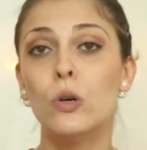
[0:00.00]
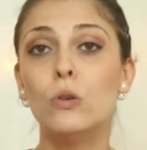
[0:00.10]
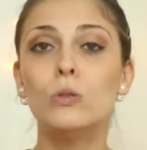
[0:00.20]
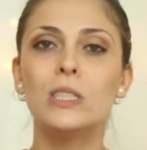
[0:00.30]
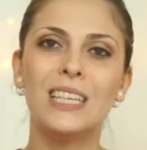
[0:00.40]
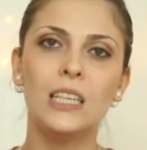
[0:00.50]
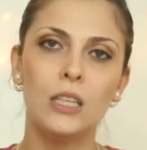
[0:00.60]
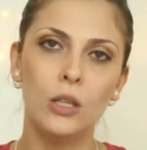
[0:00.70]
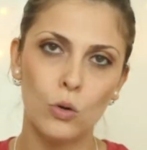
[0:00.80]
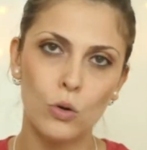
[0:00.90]
Don't
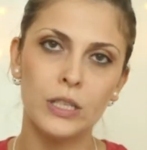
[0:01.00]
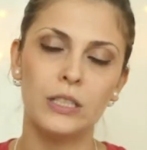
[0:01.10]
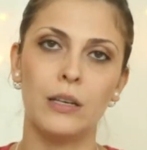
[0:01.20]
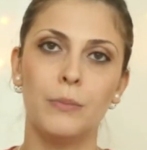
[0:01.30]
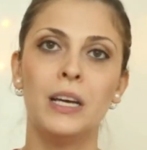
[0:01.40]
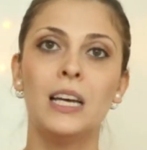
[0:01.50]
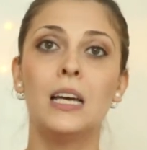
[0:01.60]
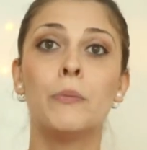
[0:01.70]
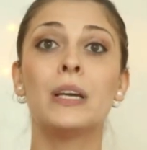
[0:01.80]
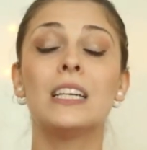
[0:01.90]
ignore them,
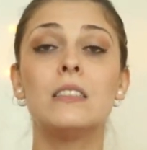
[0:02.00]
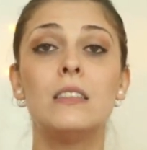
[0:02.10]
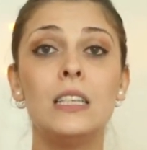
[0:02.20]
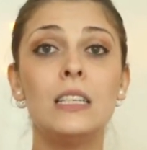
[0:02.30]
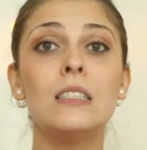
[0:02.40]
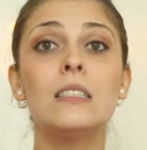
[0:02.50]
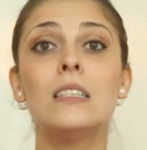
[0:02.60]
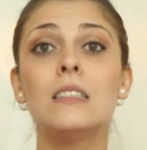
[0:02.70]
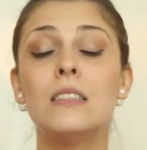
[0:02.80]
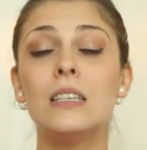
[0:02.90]
because this
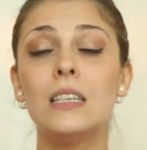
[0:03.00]
is the